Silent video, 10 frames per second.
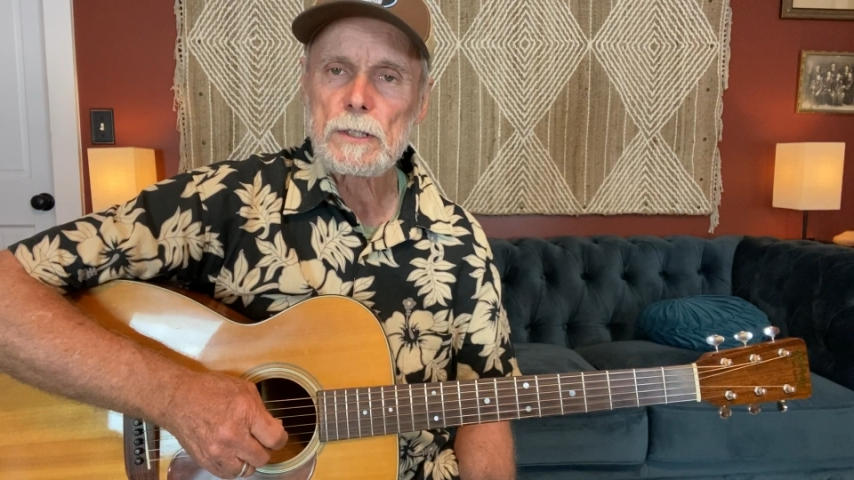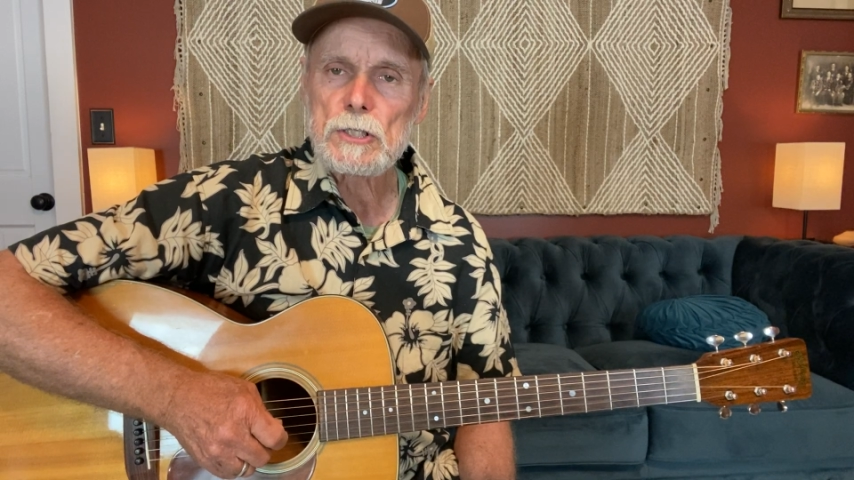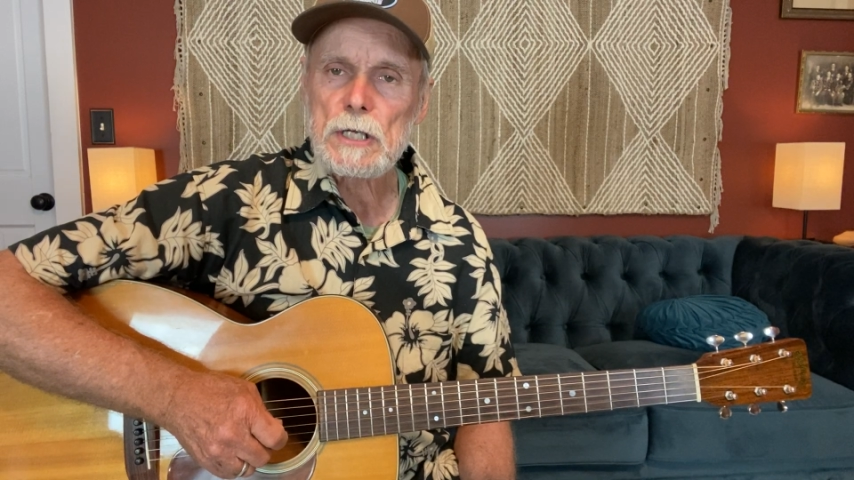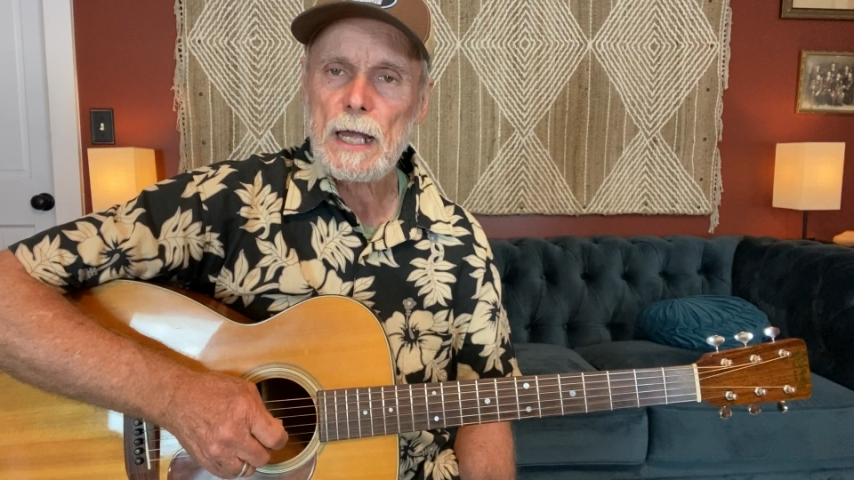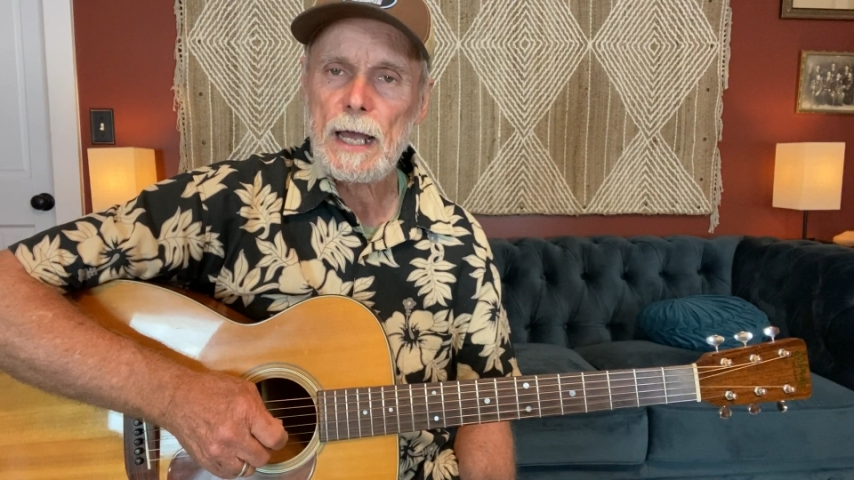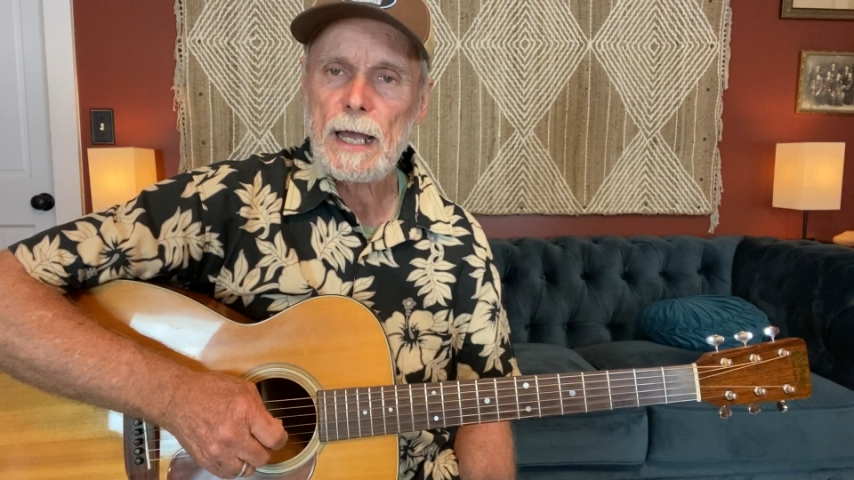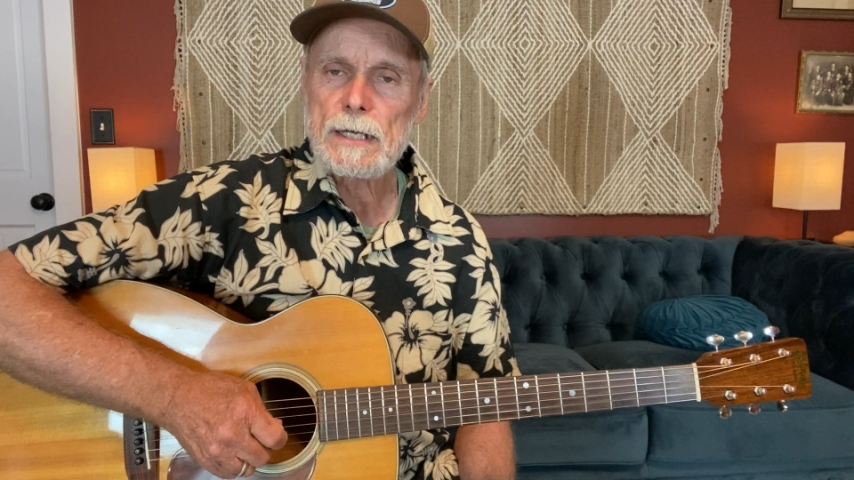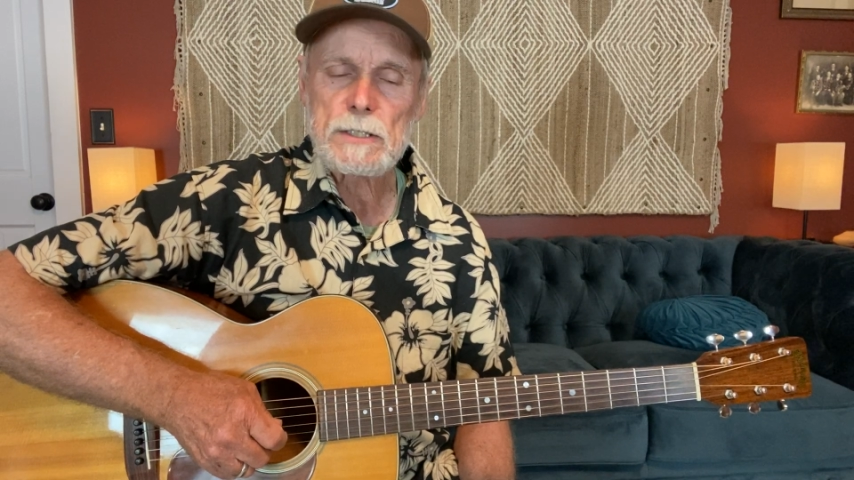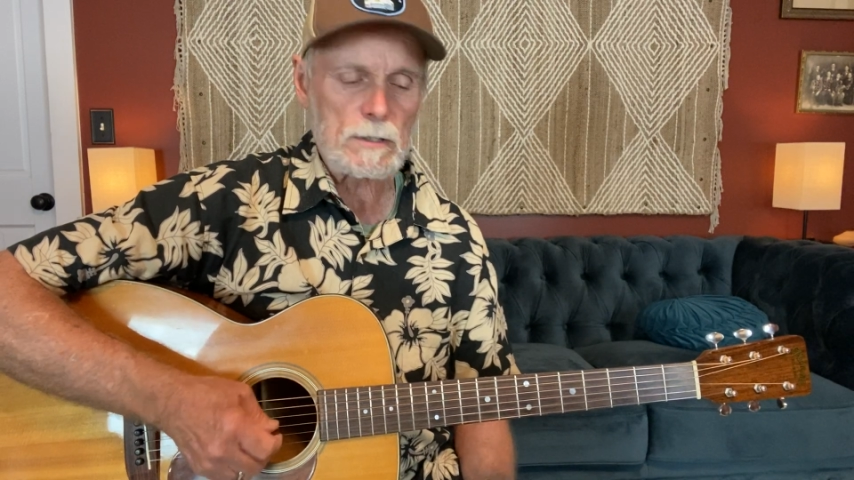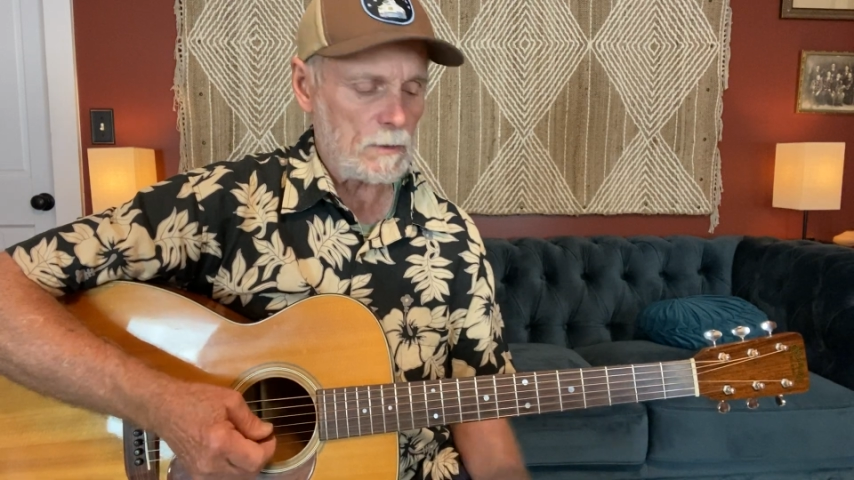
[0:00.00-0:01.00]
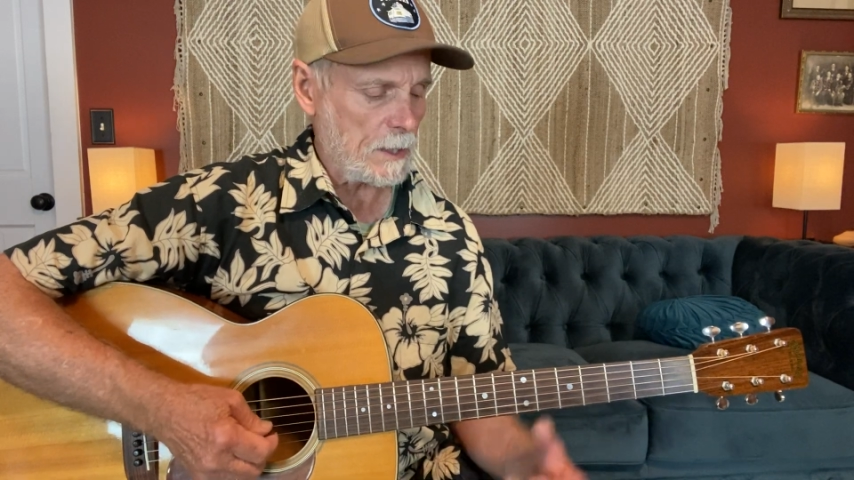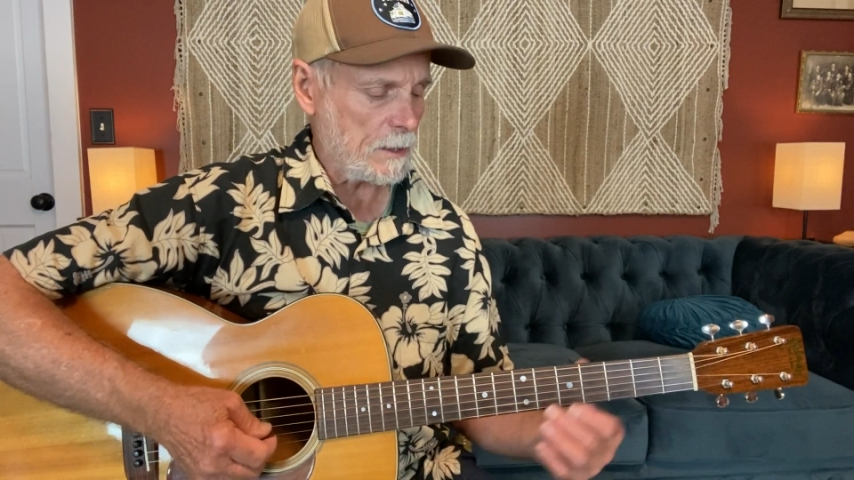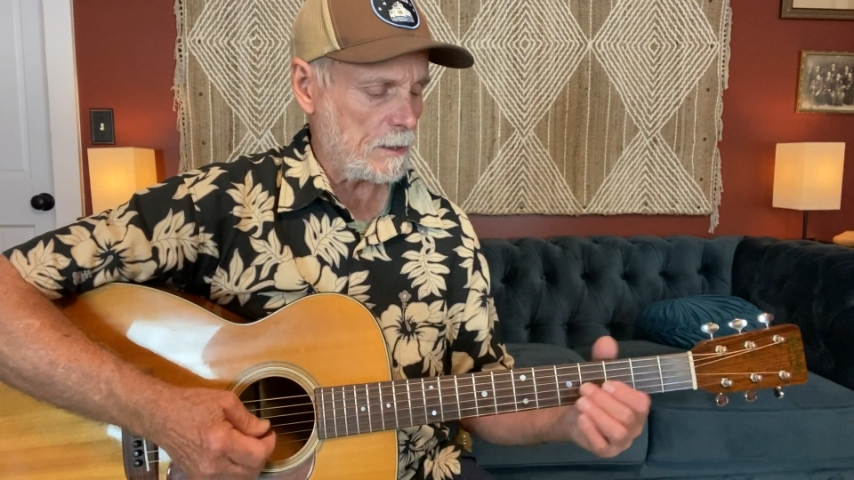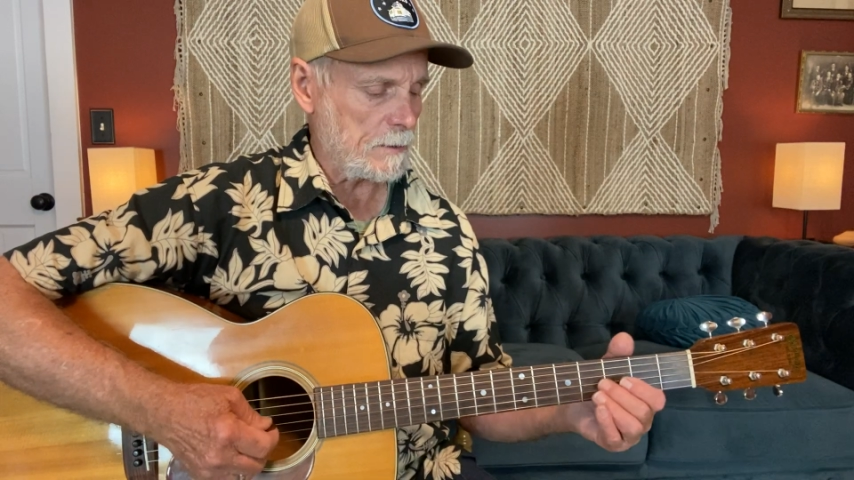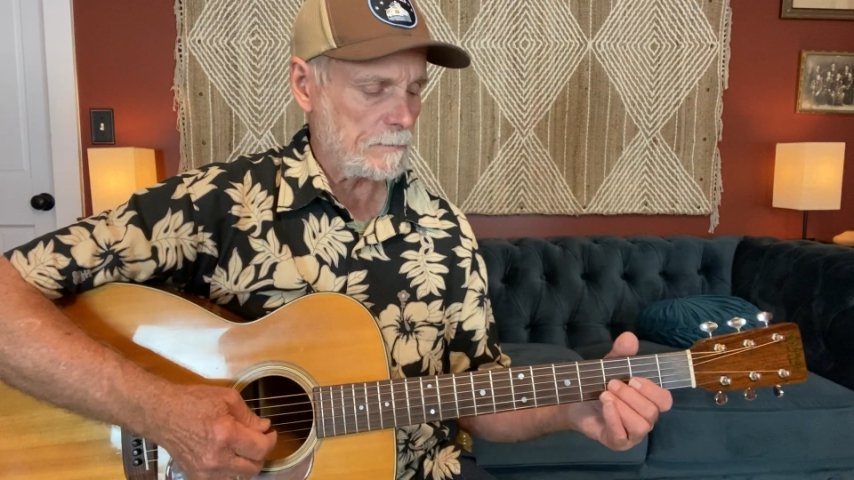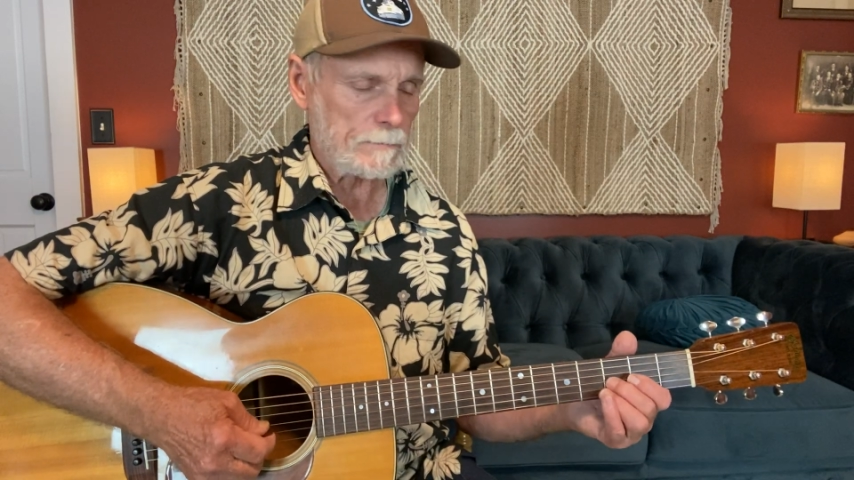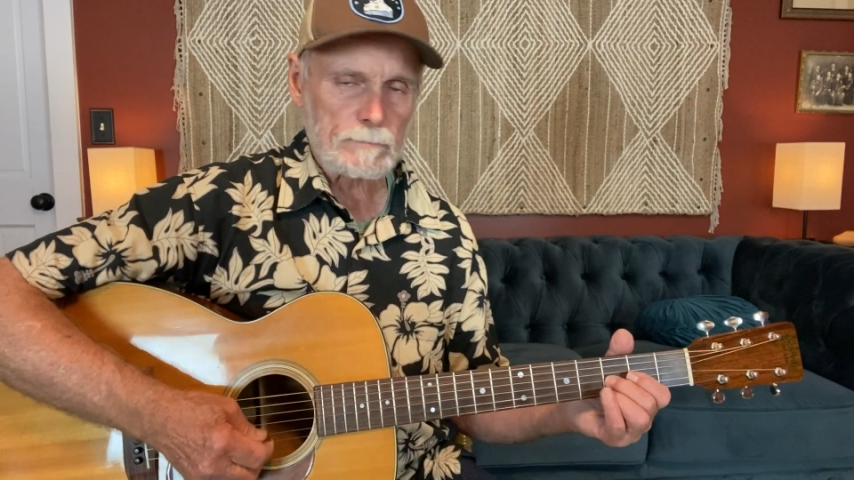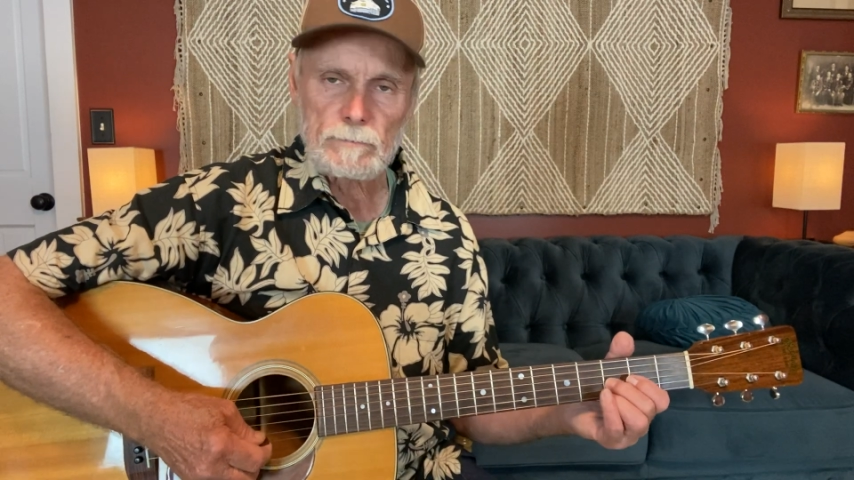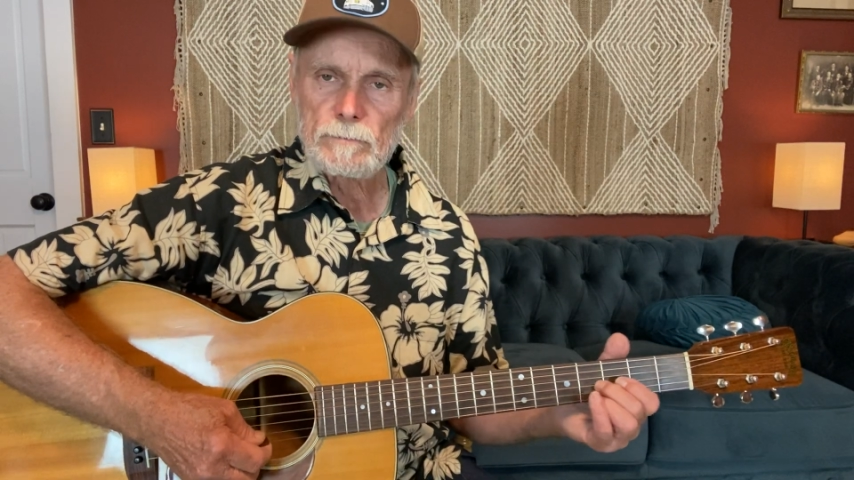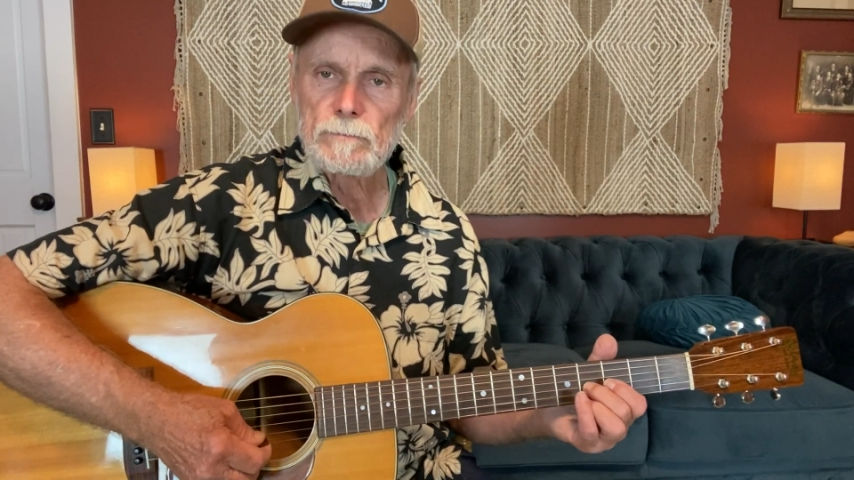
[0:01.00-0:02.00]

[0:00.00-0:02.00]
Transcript: and slides, like a. That